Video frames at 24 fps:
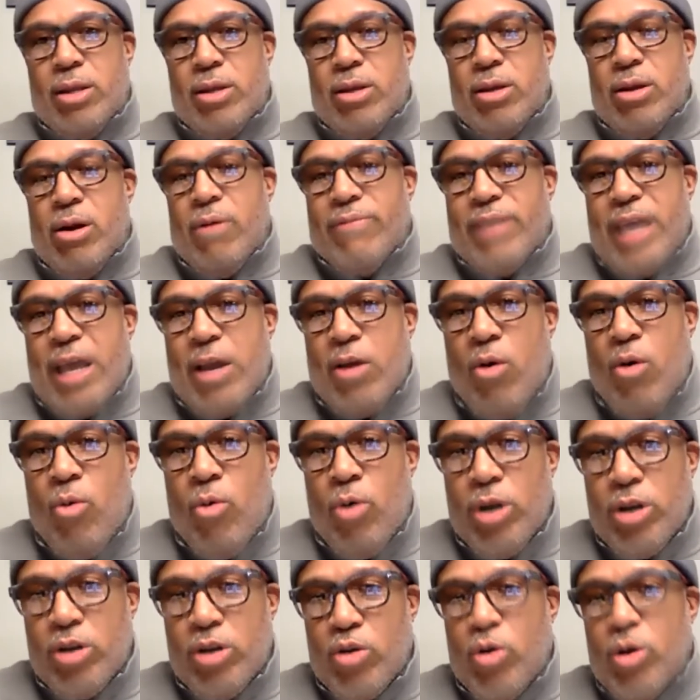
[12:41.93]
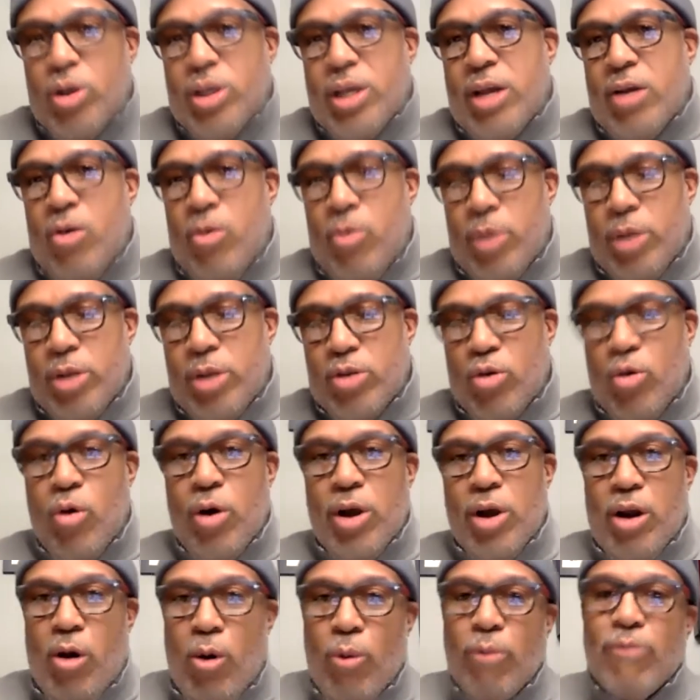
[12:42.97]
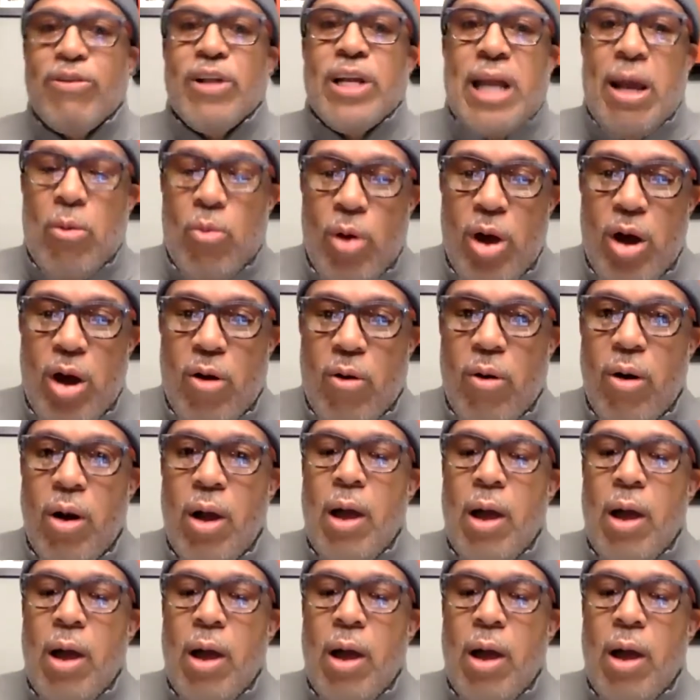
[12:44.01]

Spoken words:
If they don't want to do it, they don't want to do it. Hopefully they will.